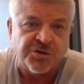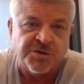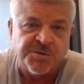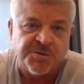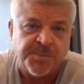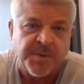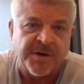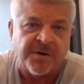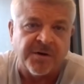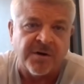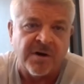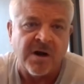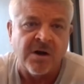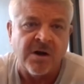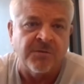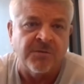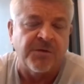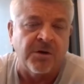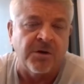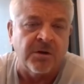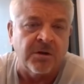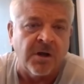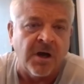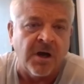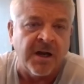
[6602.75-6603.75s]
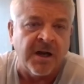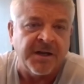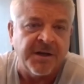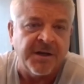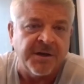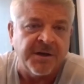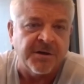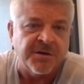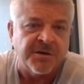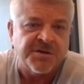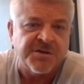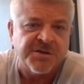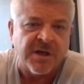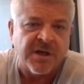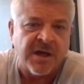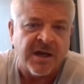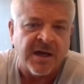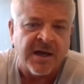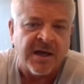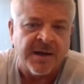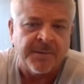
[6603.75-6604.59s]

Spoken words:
so it's been around for a lot of years.